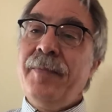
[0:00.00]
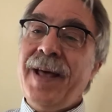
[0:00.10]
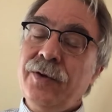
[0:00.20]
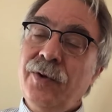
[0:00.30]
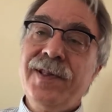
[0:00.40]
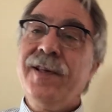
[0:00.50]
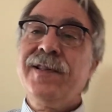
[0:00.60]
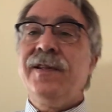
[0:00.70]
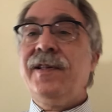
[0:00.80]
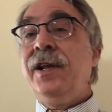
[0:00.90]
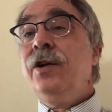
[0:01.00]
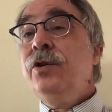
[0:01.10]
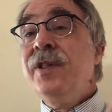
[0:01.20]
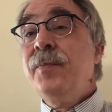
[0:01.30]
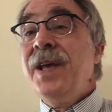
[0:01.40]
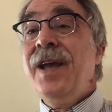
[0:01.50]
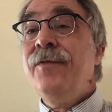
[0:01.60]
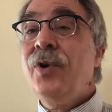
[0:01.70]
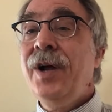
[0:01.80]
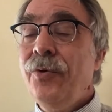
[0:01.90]
medical assistants it includes a
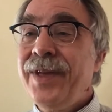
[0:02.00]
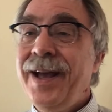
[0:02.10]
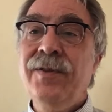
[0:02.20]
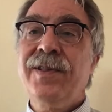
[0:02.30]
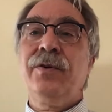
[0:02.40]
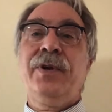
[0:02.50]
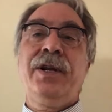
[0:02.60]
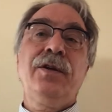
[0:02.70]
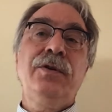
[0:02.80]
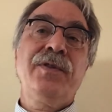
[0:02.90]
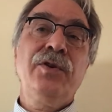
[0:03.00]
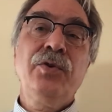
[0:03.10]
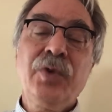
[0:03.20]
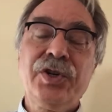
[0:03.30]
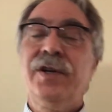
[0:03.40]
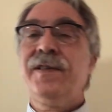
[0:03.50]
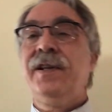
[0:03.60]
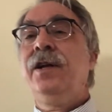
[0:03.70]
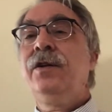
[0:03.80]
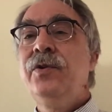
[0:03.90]
behavioral health counselor it includes a nutritionist
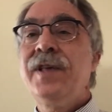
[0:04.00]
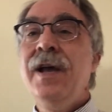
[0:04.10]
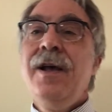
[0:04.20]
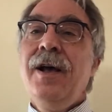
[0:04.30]
it includes